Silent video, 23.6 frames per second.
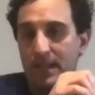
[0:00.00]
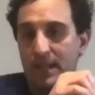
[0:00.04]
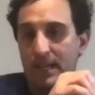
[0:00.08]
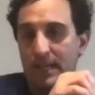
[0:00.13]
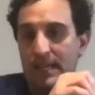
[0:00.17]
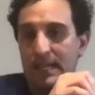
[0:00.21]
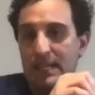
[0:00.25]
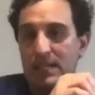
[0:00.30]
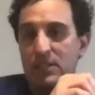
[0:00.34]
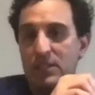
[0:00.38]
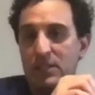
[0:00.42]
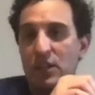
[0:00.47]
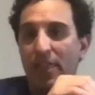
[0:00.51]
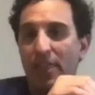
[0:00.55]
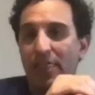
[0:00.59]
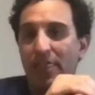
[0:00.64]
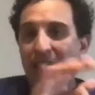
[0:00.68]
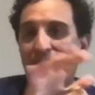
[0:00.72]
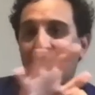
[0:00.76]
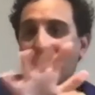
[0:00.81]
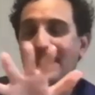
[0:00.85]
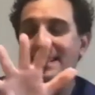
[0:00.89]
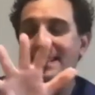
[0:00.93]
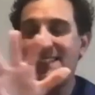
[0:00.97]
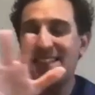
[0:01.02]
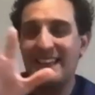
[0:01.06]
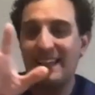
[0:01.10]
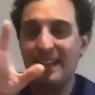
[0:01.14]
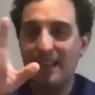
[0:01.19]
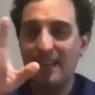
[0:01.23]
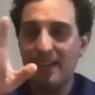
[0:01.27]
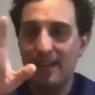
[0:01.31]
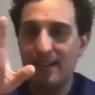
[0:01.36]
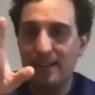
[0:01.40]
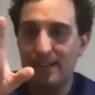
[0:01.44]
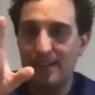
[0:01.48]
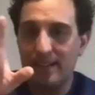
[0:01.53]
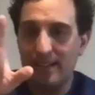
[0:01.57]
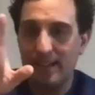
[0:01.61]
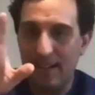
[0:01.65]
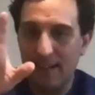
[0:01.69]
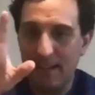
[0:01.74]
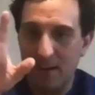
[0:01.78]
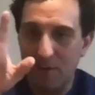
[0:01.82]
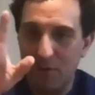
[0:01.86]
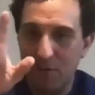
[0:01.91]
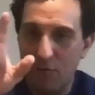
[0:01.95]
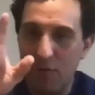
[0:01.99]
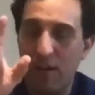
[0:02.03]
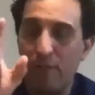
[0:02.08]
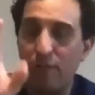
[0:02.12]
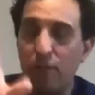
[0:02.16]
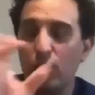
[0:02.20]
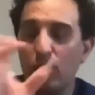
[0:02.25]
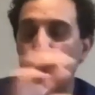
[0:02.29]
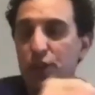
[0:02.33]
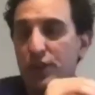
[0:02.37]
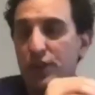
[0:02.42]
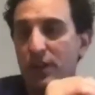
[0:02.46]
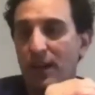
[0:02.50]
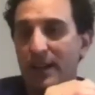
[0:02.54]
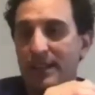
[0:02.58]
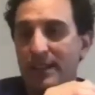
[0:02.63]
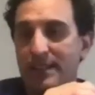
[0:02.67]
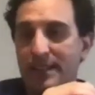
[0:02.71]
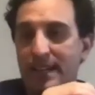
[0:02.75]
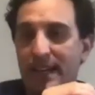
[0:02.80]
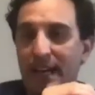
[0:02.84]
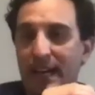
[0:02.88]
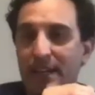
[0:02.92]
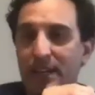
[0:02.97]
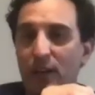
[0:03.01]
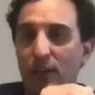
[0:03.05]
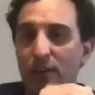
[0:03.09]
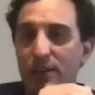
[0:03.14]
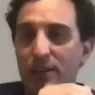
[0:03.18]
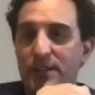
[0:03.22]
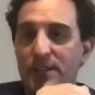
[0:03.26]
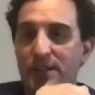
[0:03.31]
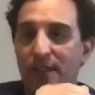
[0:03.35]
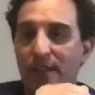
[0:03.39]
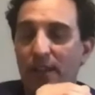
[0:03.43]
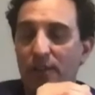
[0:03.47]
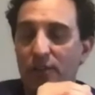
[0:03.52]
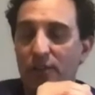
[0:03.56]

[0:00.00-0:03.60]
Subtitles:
So that is, revolutionized cardiology.